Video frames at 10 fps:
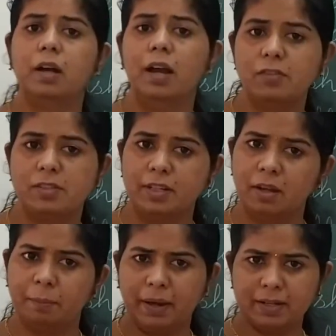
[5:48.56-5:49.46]
have
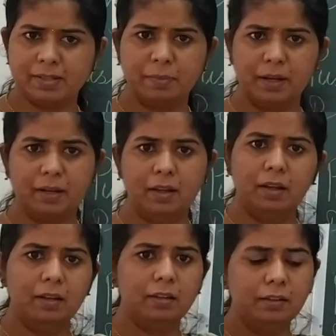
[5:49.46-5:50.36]
seen a
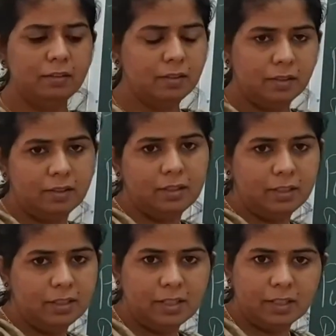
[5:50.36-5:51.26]
batsman
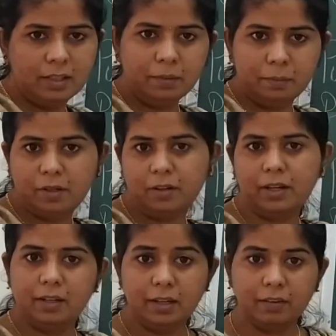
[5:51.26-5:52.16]
hitting in a
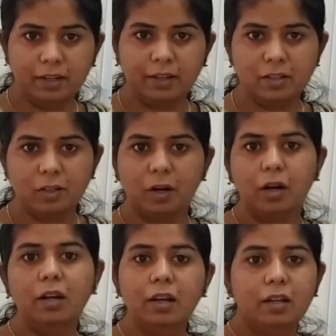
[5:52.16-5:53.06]
cricket and
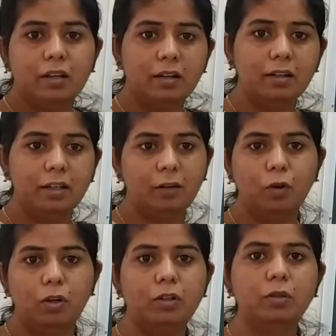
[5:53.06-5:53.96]
all,
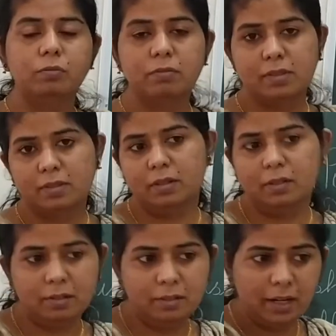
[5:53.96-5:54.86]
he want to,
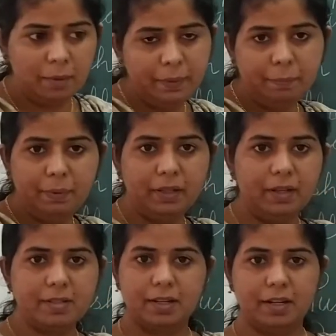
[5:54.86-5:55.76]
there are
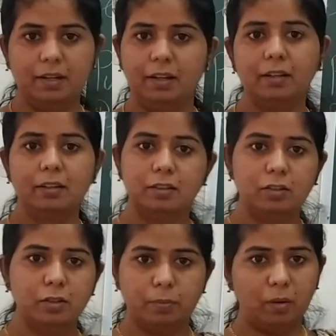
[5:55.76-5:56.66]
people there standing,
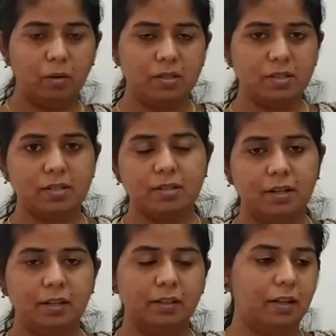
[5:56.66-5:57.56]
bowlers are
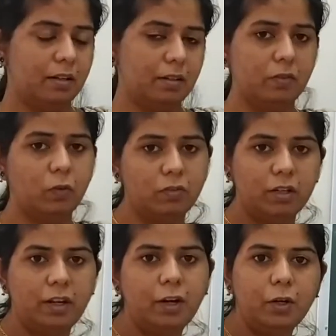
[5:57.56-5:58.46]
standing there.
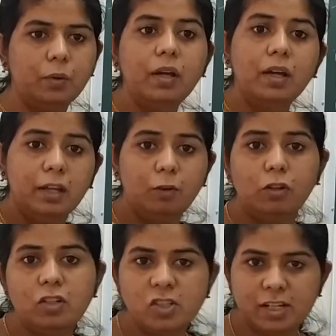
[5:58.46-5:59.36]
What will he do? He
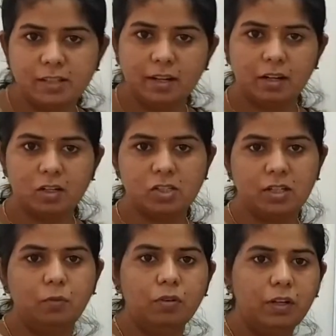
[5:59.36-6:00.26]
want to change the
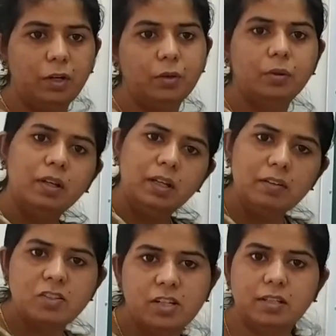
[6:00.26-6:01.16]
direction. What will he do?
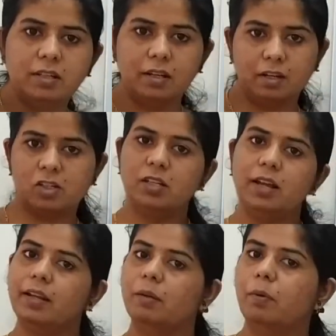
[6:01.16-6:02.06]
He will change the
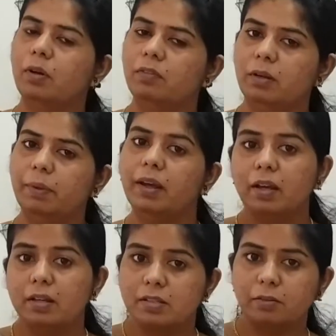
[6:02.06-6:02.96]
direction and the ball will
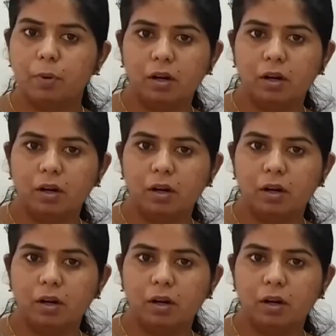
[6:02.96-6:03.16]
be